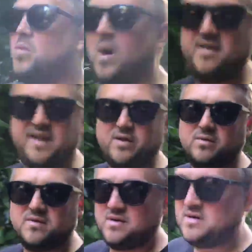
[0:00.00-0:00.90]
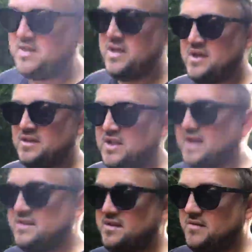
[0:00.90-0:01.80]
1 hill.
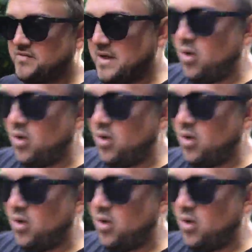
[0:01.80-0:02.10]
They